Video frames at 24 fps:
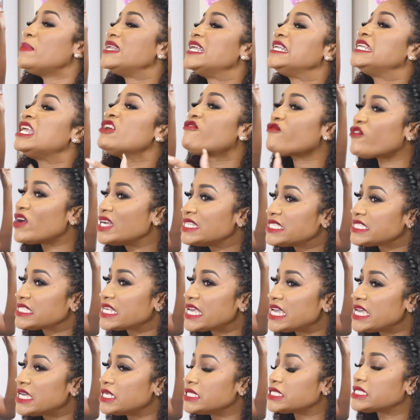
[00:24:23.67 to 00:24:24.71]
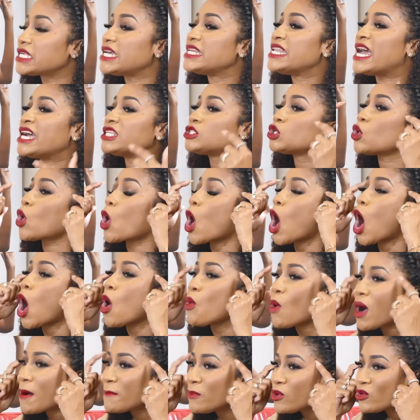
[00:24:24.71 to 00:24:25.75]
But the difference is that
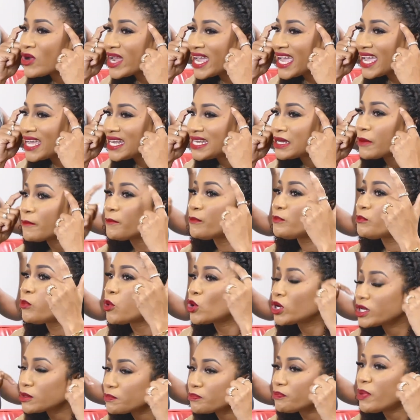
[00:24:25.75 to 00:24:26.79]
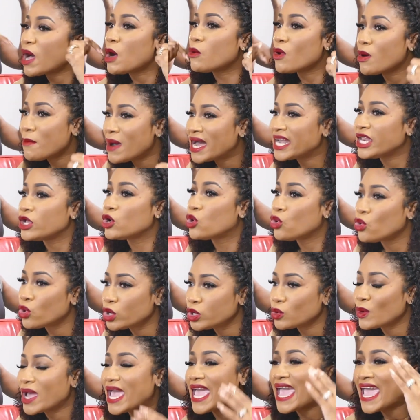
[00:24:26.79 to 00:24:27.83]
our brain put power body
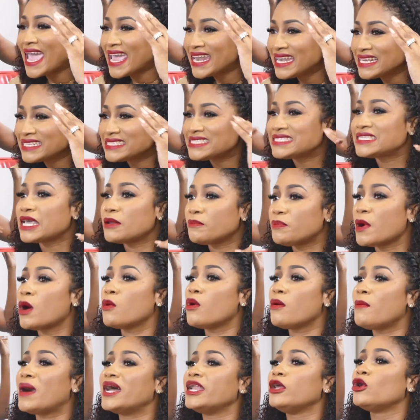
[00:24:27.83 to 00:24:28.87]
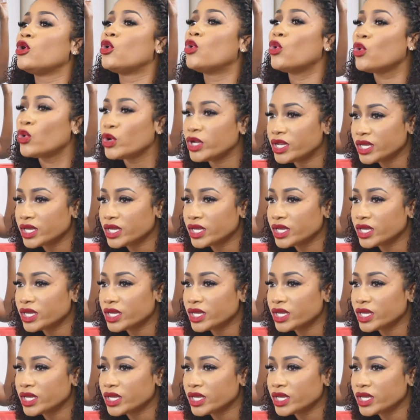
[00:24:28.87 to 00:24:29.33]
good. We head set power body good.